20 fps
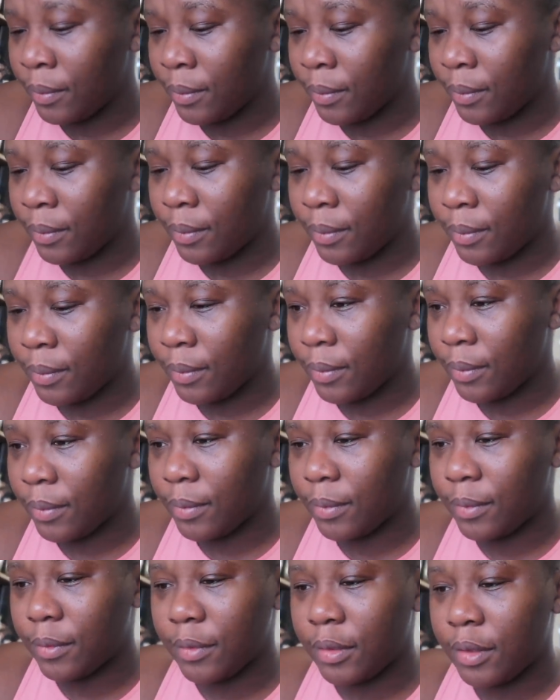I
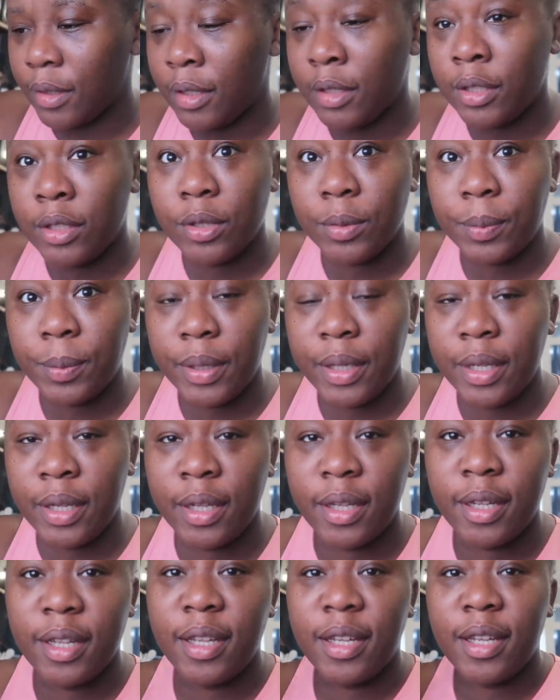need to
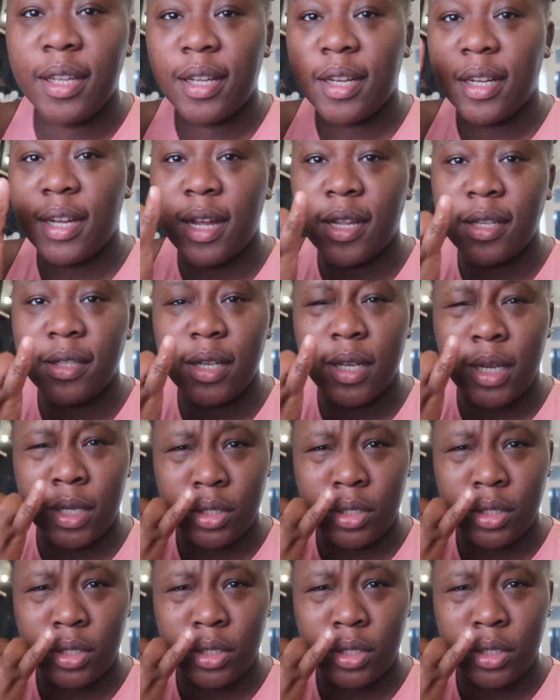pay cancer.